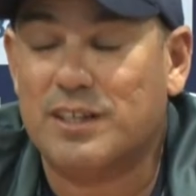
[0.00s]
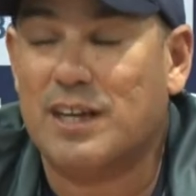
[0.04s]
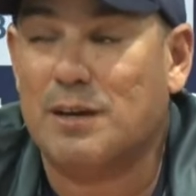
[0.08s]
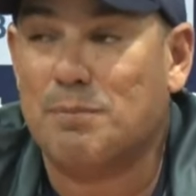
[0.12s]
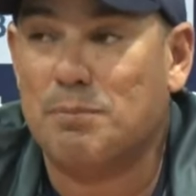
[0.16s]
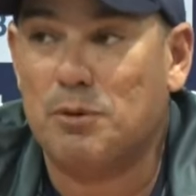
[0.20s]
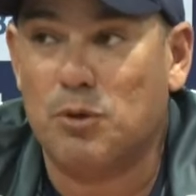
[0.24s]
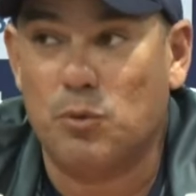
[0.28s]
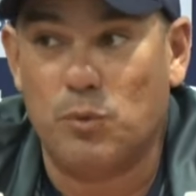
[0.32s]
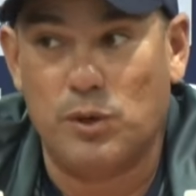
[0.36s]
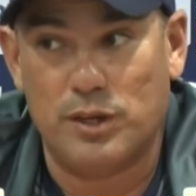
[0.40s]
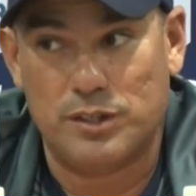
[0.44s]
A
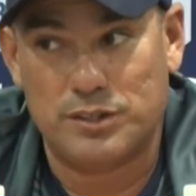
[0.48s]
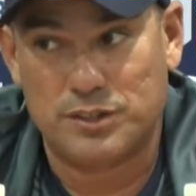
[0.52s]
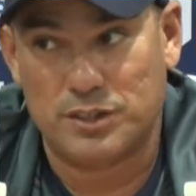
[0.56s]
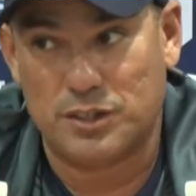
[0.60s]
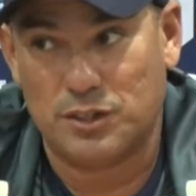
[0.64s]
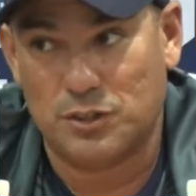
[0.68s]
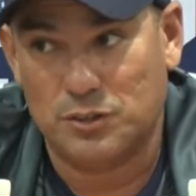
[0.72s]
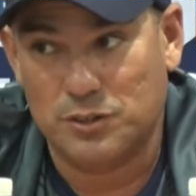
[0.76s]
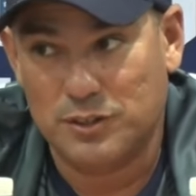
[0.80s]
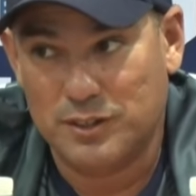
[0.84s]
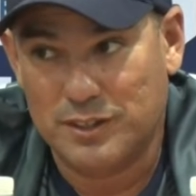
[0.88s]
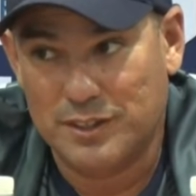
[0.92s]
couple of weeks
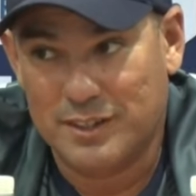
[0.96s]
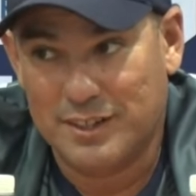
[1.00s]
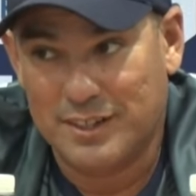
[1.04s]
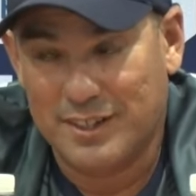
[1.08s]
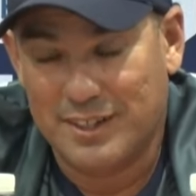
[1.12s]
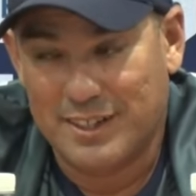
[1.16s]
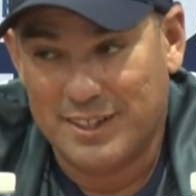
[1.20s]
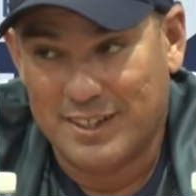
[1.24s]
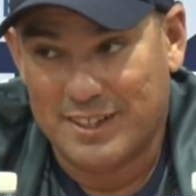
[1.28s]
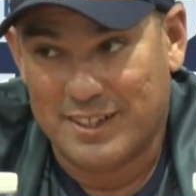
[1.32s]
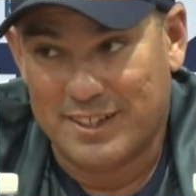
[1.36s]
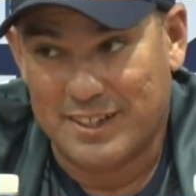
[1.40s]
ago,
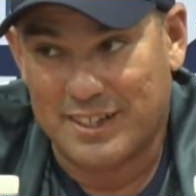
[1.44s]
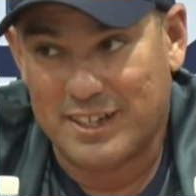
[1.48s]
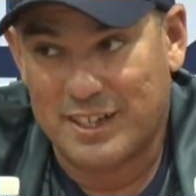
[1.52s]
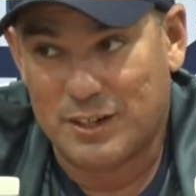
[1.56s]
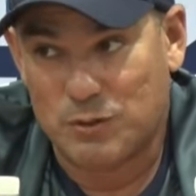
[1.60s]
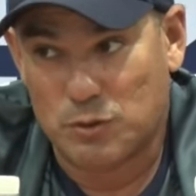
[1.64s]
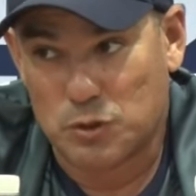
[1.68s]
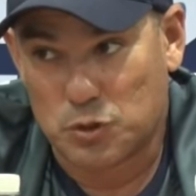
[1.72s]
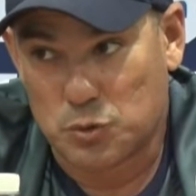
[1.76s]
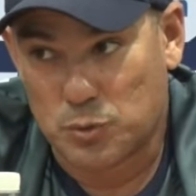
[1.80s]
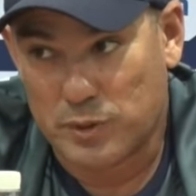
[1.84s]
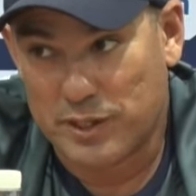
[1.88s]

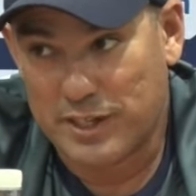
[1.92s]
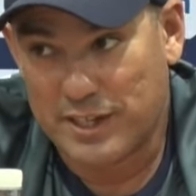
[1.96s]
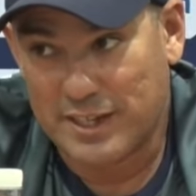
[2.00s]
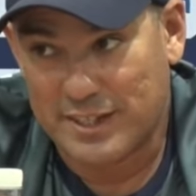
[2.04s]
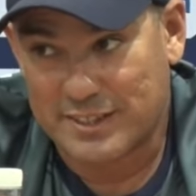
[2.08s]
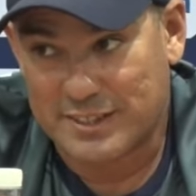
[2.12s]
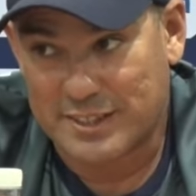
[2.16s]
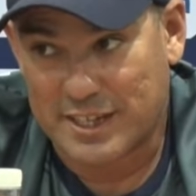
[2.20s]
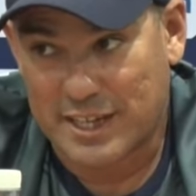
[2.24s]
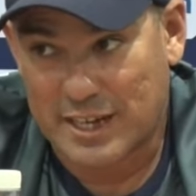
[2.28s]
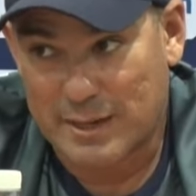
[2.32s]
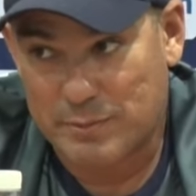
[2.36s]
Riyad was winning
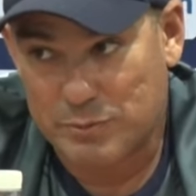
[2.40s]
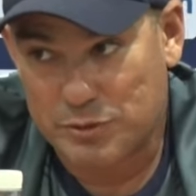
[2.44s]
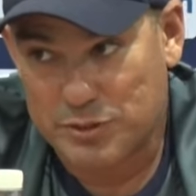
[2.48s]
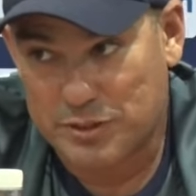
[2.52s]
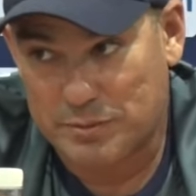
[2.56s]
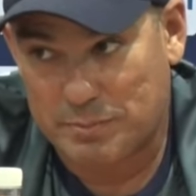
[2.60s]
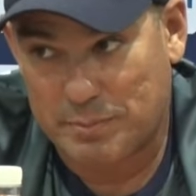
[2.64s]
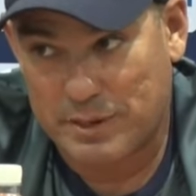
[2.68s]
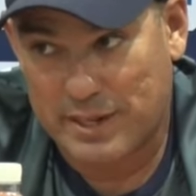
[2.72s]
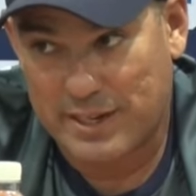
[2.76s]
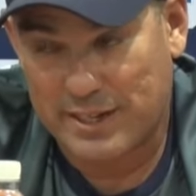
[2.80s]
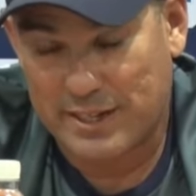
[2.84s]
us games at
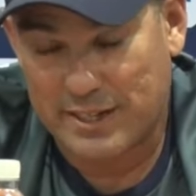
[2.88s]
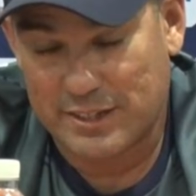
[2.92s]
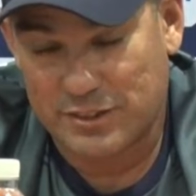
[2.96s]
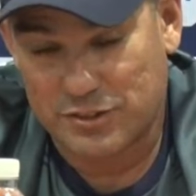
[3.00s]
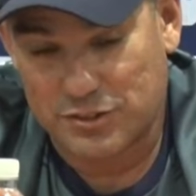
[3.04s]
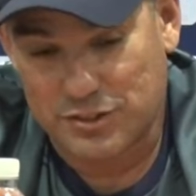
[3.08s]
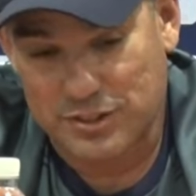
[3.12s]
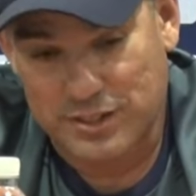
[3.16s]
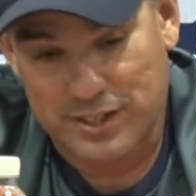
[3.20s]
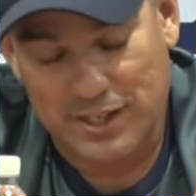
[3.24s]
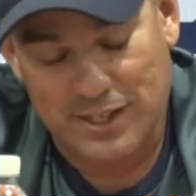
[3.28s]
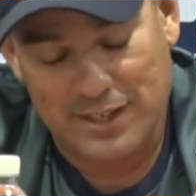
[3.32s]
the bat
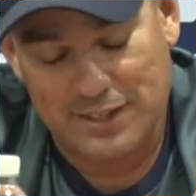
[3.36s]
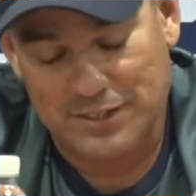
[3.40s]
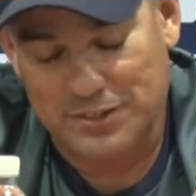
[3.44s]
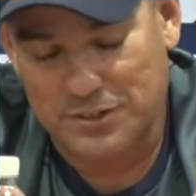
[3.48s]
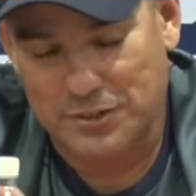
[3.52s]
against Australia.